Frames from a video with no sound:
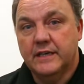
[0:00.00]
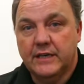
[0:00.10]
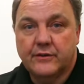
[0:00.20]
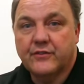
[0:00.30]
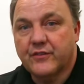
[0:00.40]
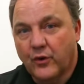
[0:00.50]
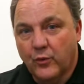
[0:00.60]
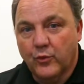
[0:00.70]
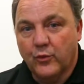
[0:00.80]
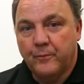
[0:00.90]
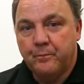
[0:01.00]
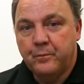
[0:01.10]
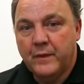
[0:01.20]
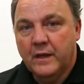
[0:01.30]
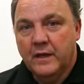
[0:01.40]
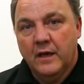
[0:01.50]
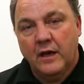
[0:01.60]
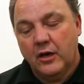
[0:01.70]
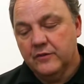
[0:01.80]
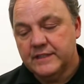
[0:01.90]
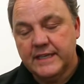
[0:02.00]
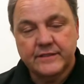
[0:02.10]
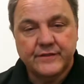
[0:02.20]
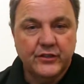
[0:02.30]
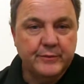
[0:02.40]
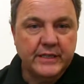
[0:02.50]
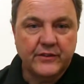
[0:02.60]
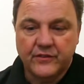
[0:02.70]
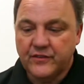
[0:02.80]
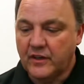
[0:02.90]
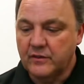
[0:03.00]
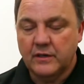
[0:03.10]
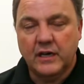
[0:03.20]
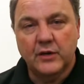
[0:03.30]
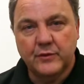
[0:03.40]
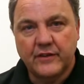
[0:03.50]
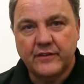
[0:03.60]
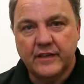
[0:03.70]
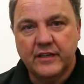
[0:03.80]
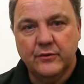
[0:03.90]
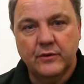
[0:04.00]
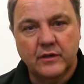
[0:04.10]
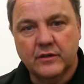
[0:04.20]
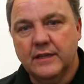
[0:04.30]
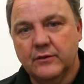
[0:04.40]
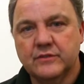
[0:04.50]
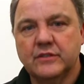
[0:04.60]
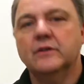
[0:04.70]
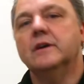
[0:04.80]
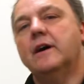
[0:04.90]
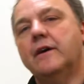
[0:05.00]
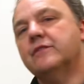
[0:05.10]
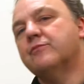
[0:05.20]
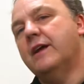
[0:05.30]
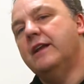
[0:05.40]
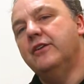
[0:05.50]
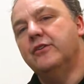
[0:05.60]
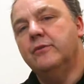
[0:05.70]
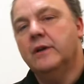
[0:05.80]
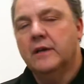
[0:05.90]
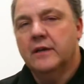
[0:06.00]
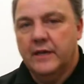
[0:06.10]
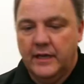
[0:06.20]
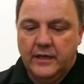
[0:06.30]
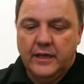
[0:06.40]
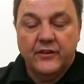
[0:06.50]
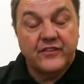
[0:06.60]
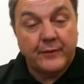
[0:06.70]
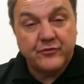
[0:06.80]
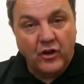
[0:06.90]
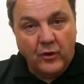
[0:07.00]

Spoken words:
here at Scolmore. Over the next few minutes or so, I want to take you on a little tour of the brand new Inceptor